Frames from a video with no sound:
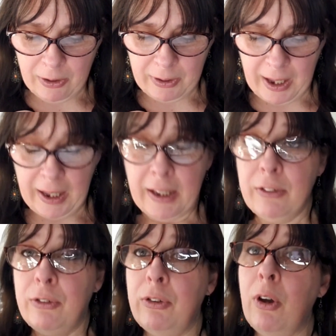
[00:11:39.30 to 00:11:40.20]
Okay,
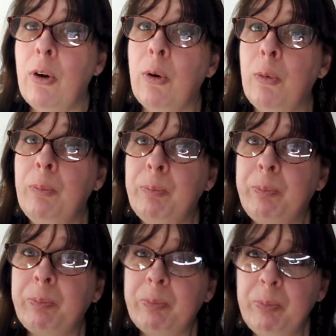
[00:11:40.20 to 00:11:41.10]
so
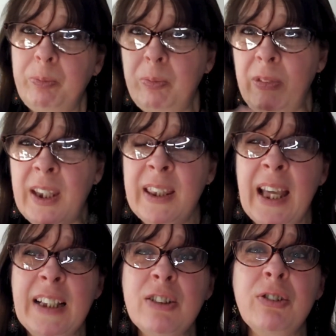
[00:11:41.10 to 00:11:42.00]

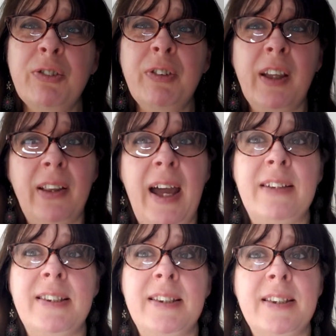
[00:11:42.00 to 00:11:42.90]
that's the
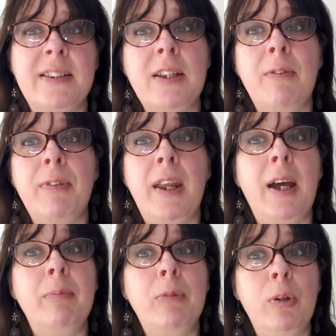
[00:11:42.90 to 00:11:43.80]
classes and stuff that
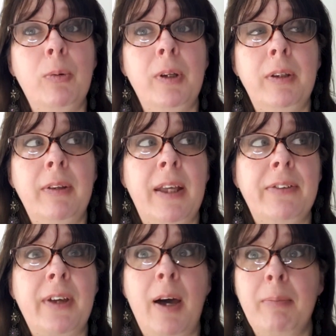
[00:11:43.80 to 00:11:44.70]
I'm doing
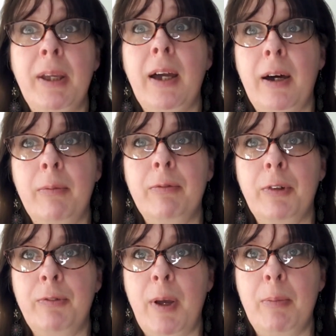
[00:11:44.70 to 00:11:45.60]
that's coming up
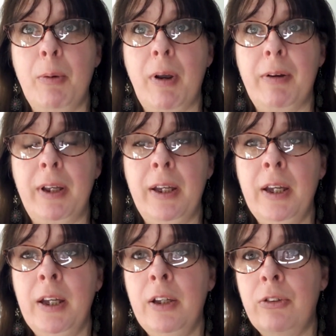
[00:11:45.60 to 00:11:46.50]
for February.
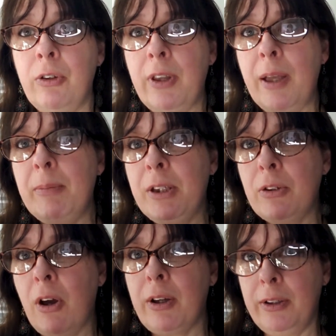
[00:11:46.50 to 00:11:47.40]
So let me
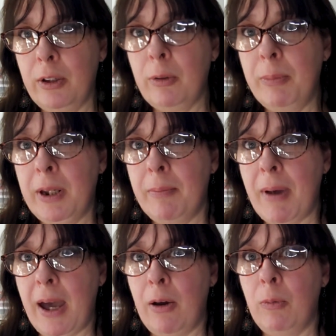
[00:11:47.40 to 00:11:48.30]
talk a little bit
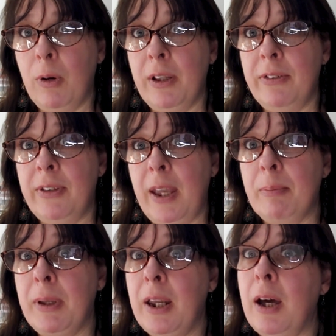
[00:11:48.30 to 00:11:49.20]
about what
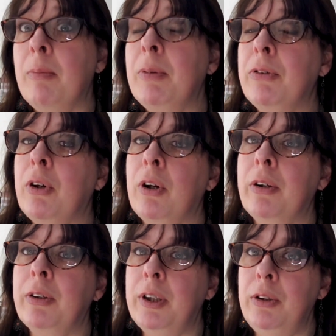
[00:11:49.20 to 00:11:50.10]
Stampin' Up! Is
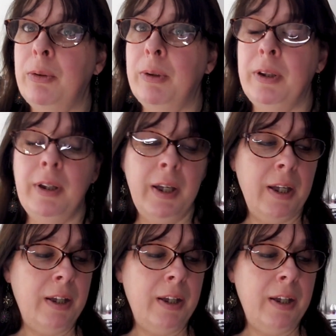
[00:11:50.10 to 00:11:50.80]
currently doing.